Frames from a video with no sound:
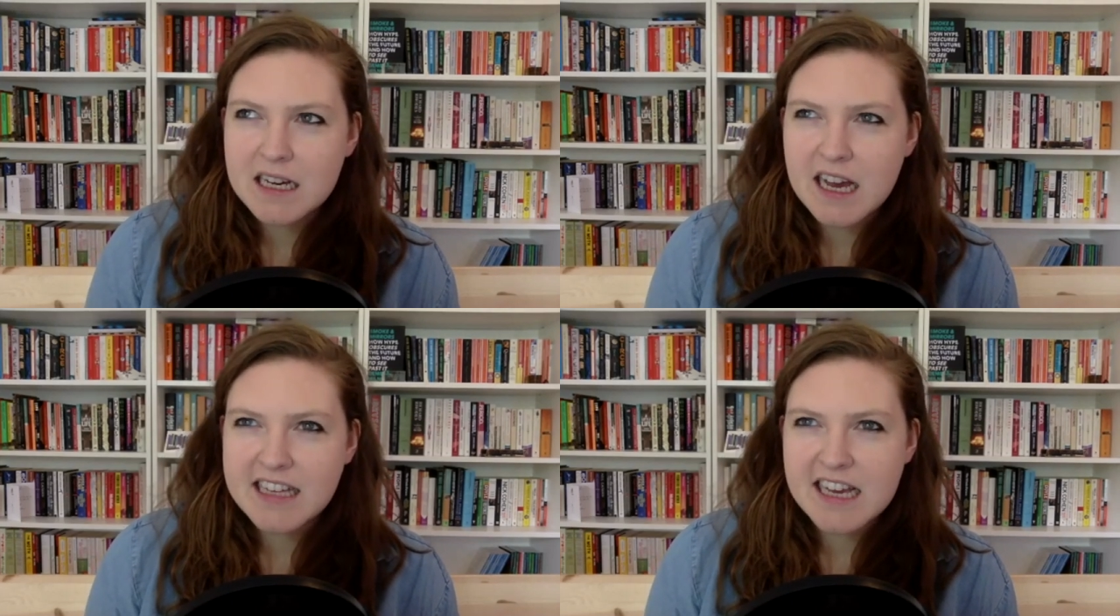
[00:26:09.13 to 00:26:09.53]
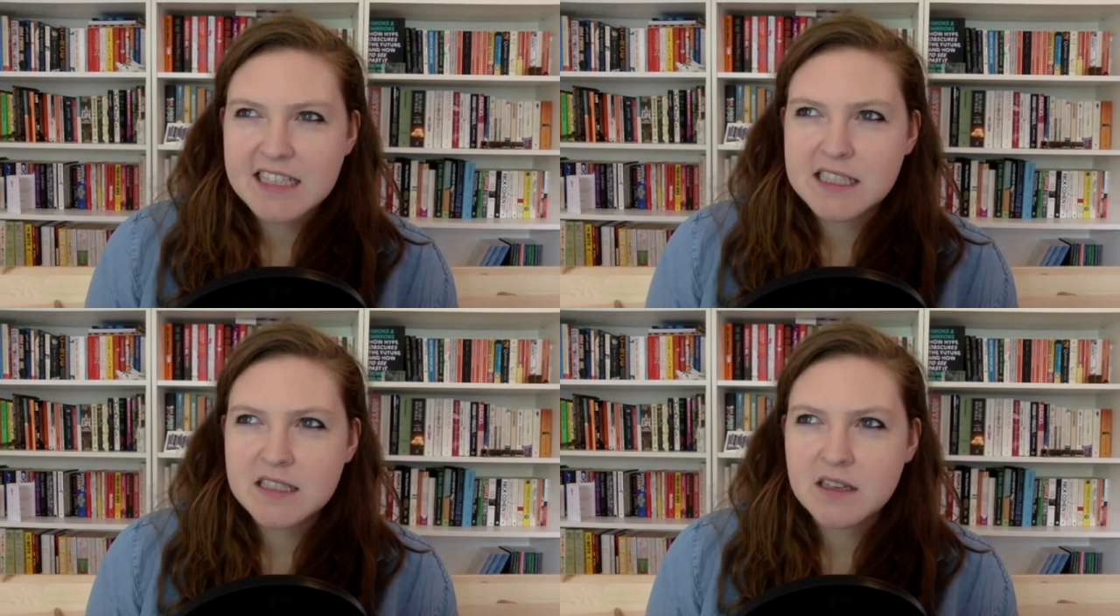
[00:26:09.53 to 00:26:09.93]
I
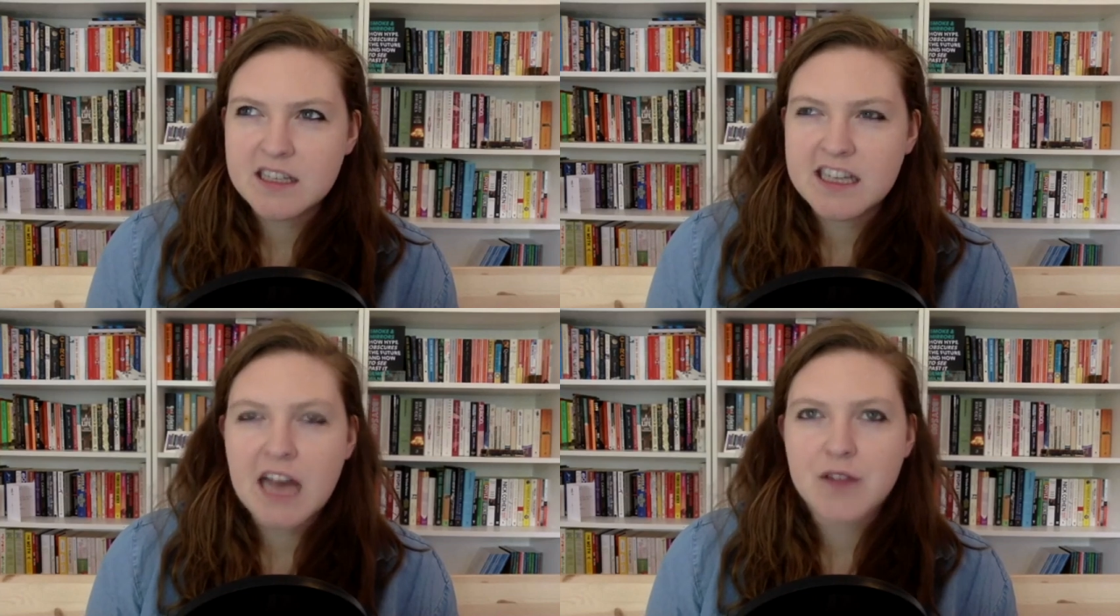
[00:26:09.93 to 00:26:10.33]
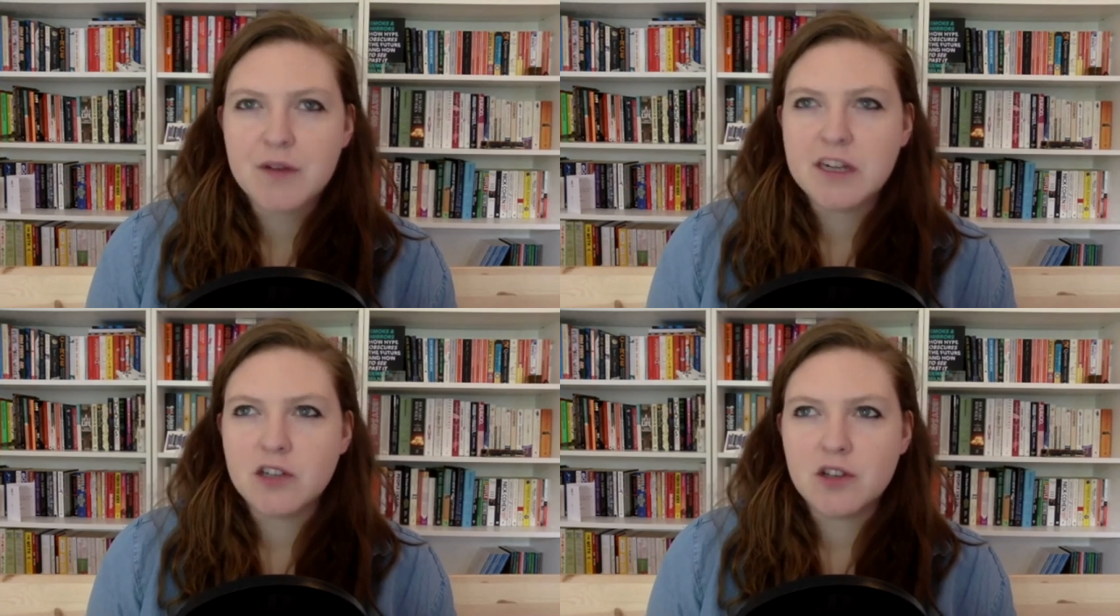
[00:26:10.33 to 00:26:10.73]
guess,
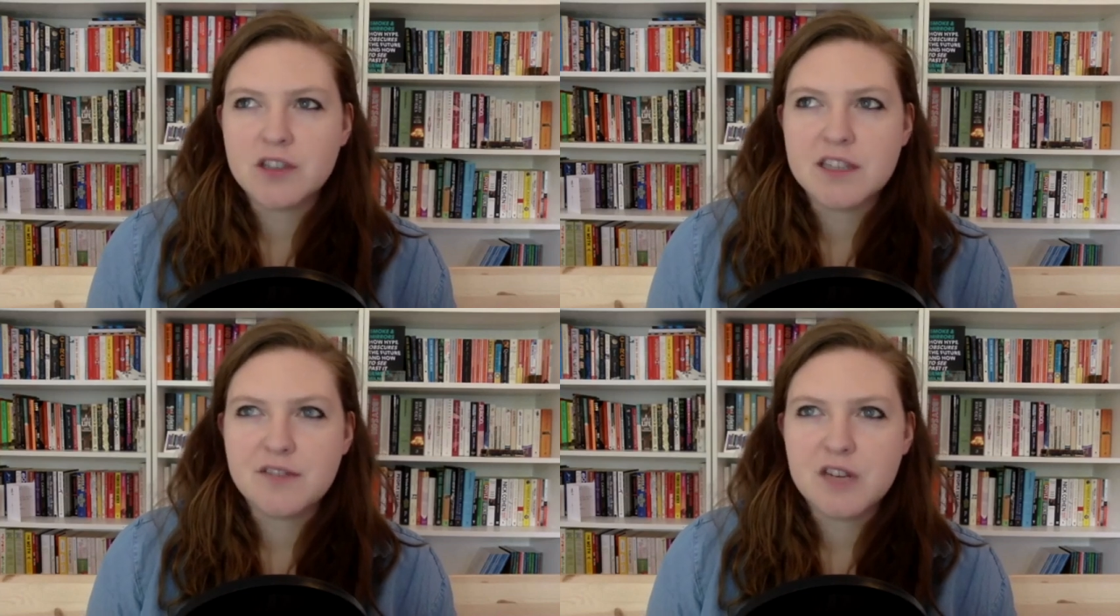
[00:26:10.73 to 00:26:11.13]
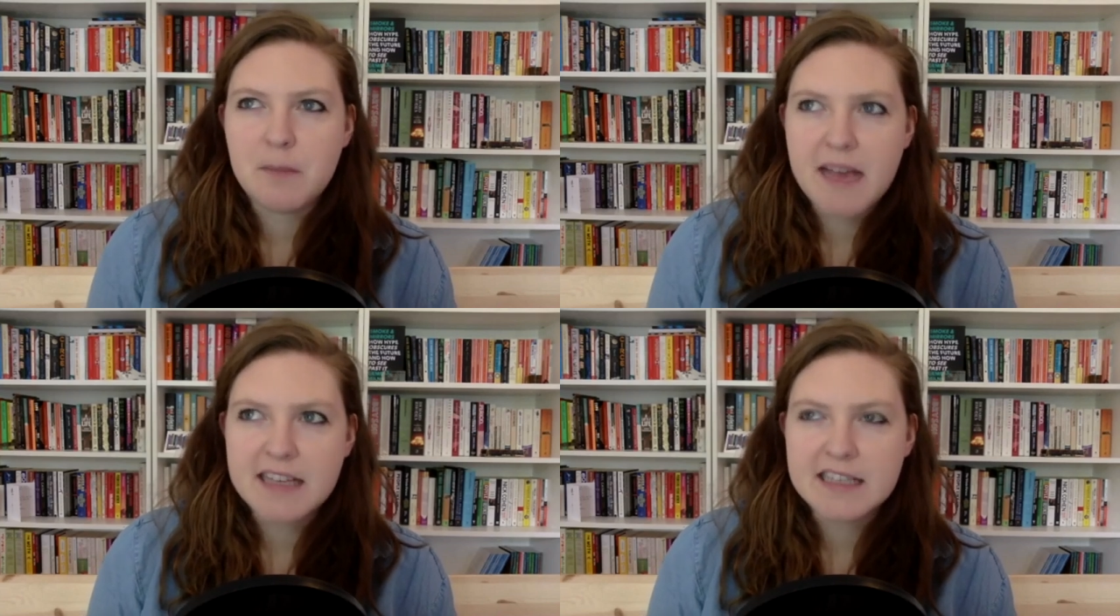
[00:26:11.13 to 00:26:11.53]
gathering a lot of different
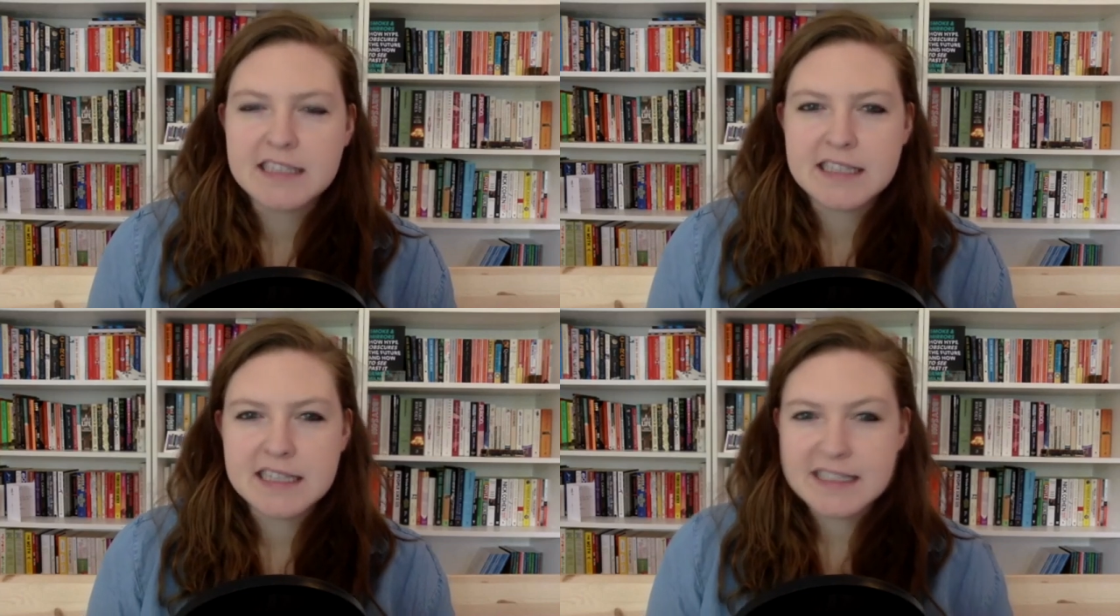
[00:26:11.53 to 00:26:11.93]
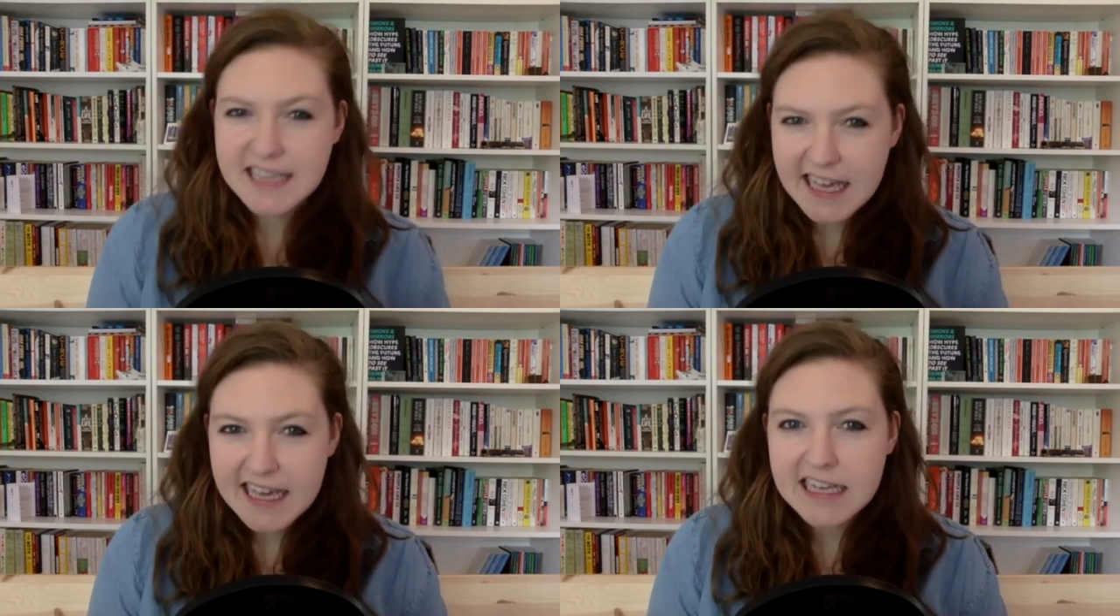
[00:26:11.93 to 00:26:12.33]
opinions and
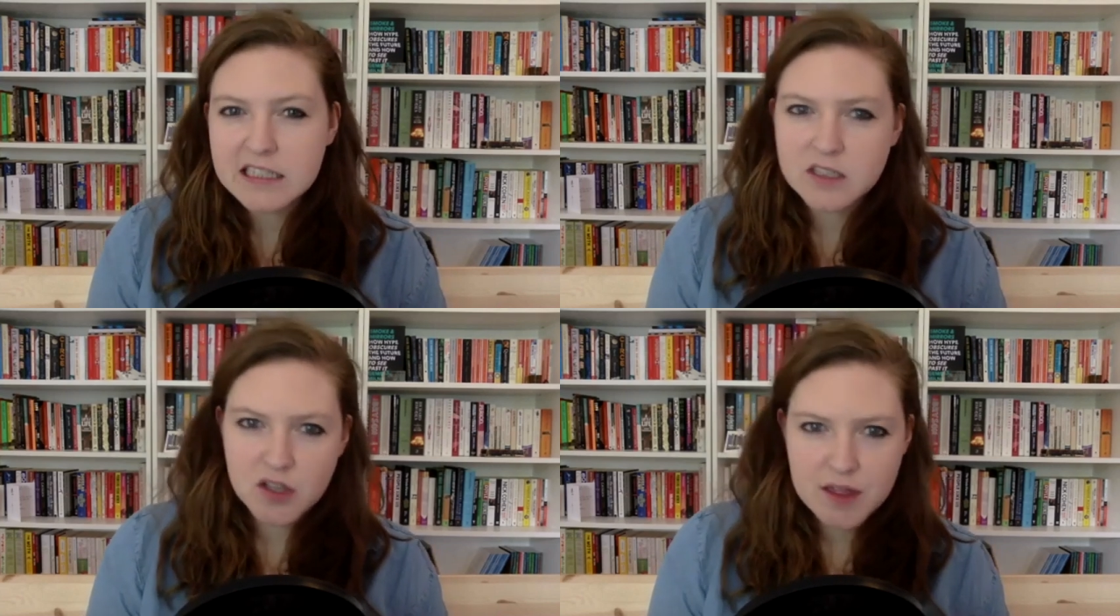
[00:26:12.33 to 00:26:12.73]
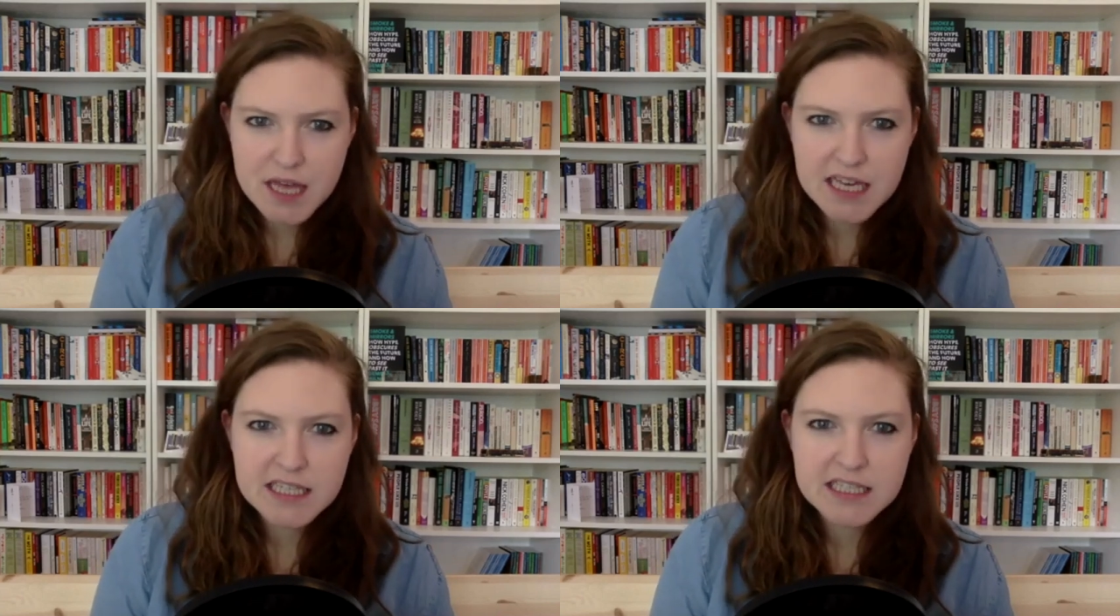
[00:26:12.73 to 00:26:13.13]
takes on things,